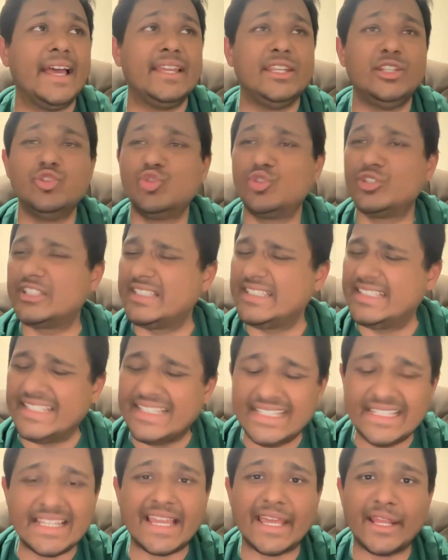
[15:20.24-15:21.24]
you
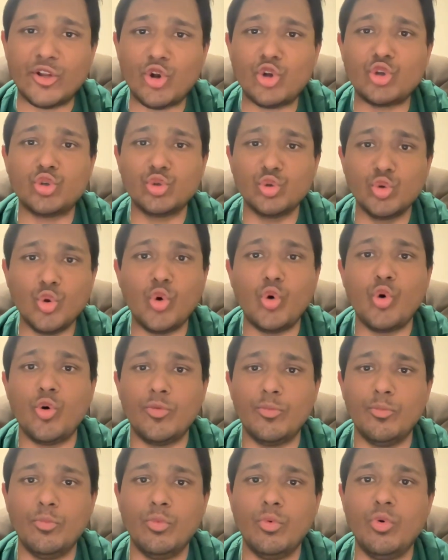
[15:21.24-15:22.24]
still cannot
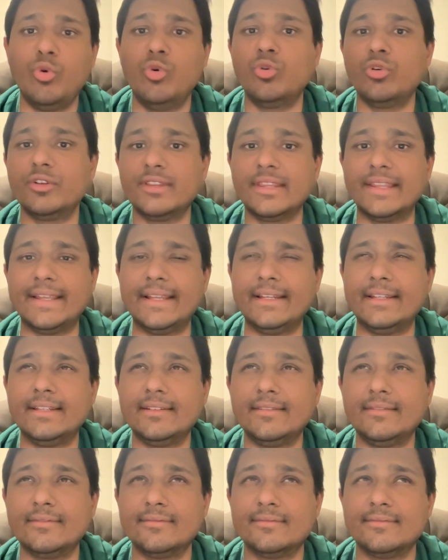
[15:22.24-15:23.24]
know more
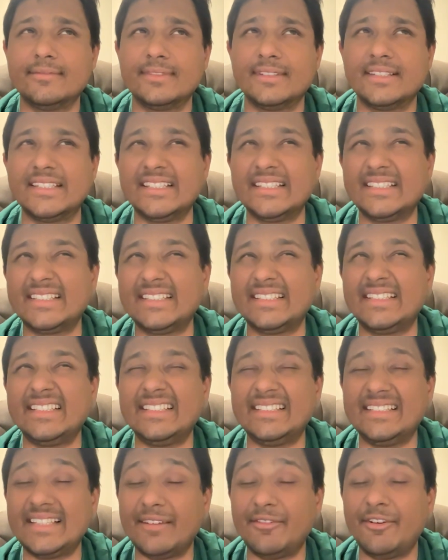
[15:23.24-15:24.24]
than
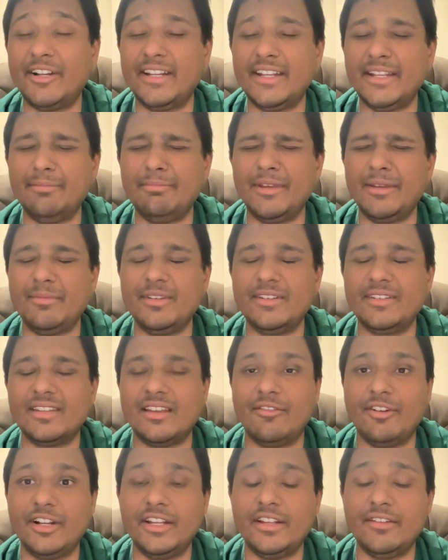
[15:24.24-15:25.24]
60, 70, maybe
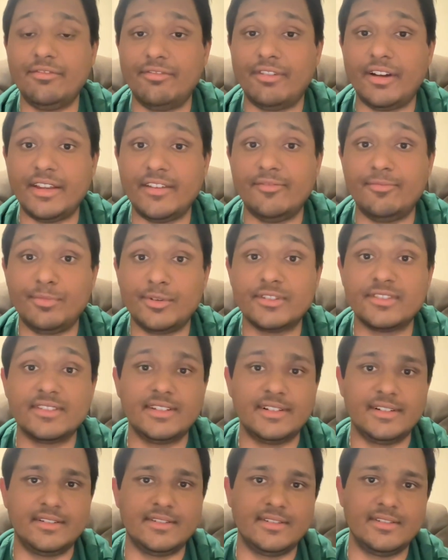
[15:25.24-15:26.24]

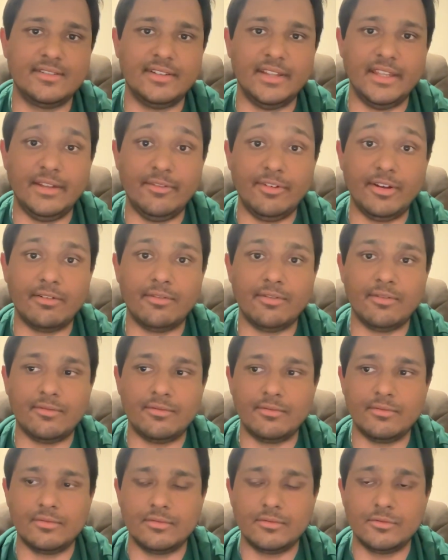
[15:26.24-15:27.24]
75%. Even
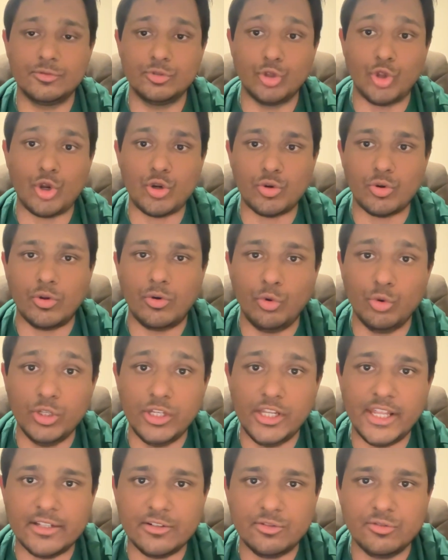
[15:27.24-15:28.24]
not
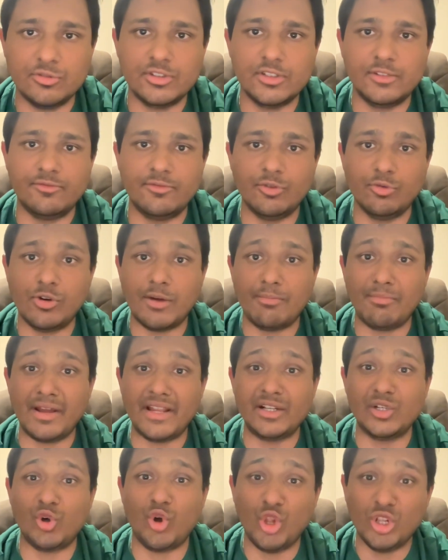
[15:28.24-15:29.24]
only astrology, if you
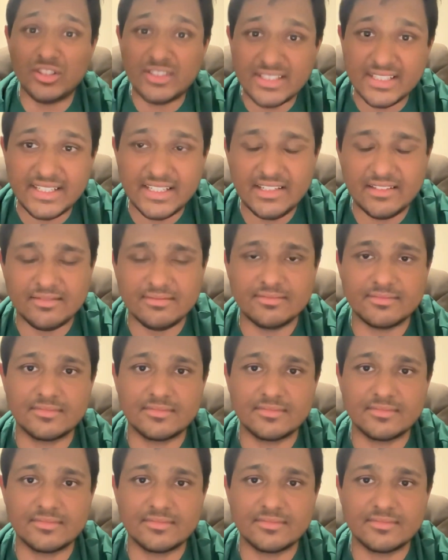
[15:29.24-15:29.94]
combine all three.